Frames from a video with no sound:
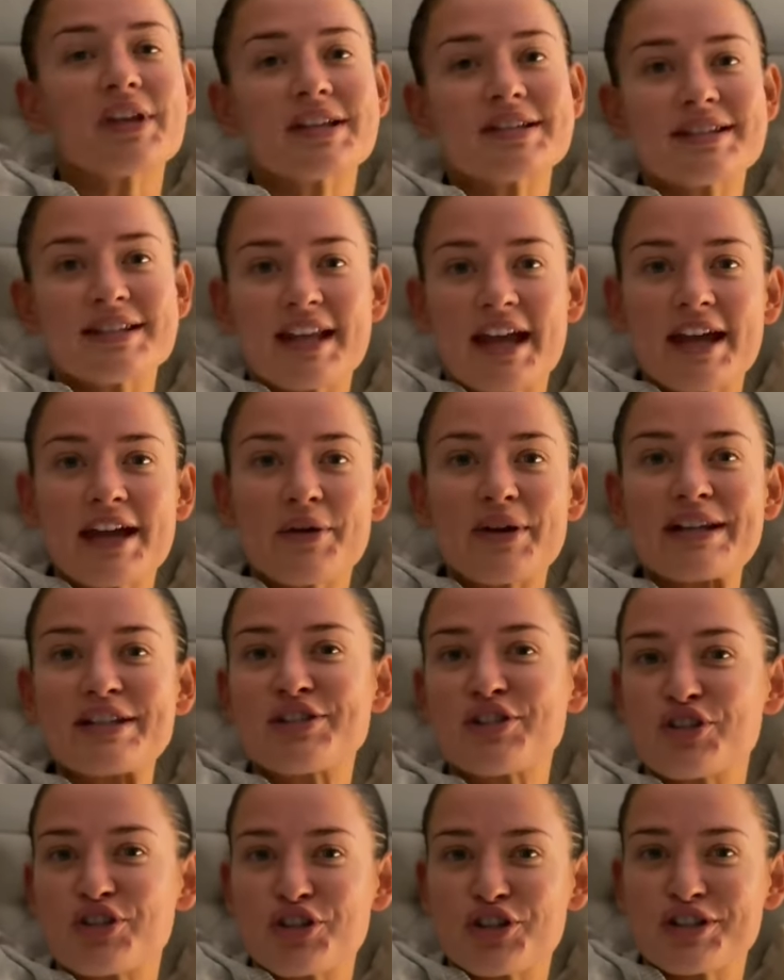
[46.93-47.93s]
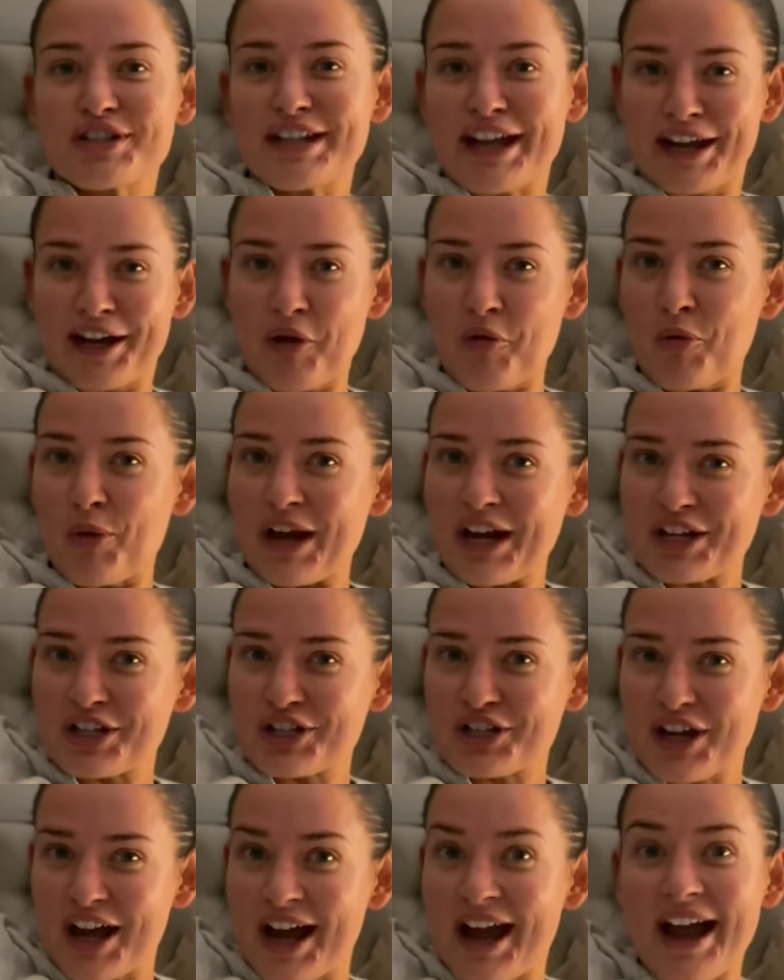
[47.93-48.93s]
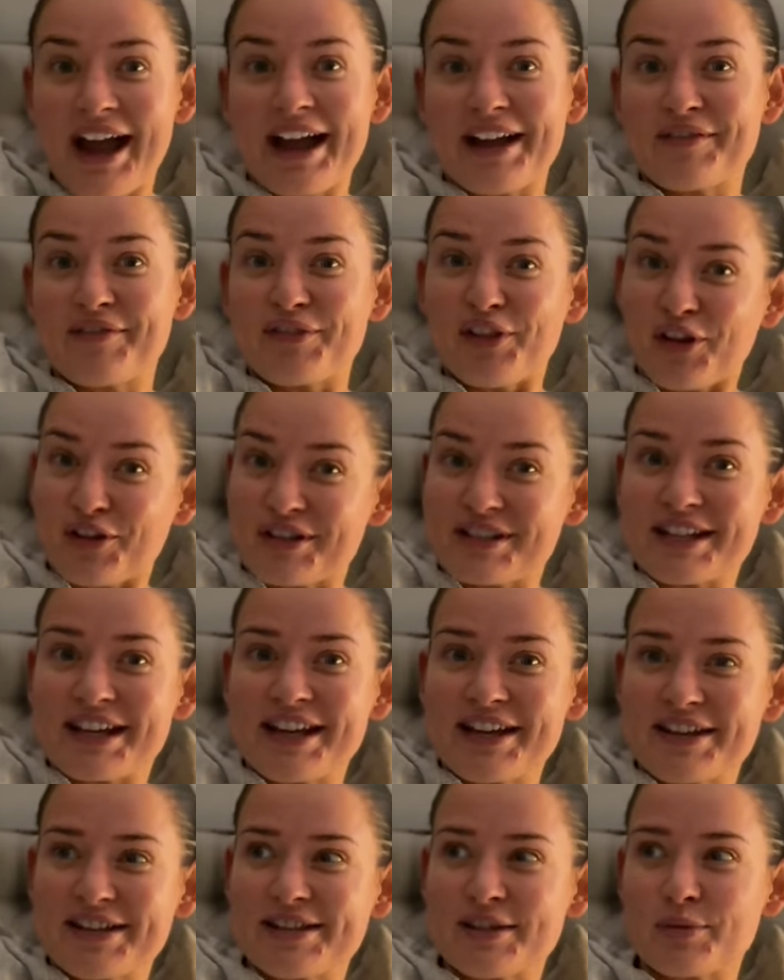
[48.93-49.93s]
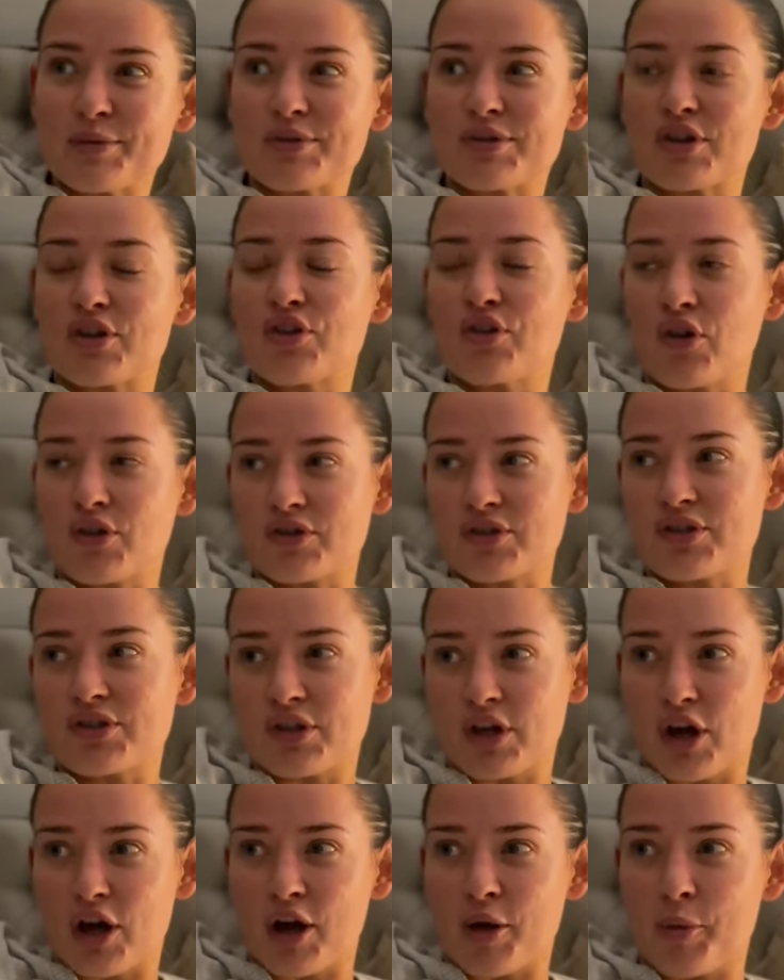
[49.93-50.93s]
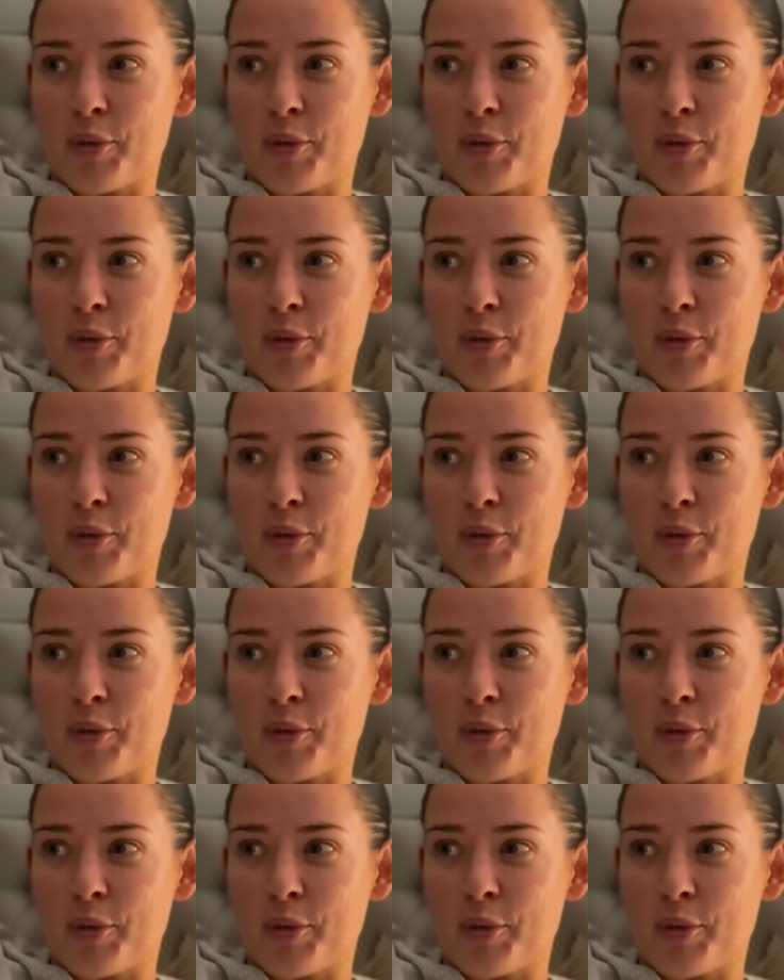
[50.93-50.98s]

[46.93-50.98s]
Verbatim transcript: Today we had such a good day, and I wish I had vlogged it because it was non-stop.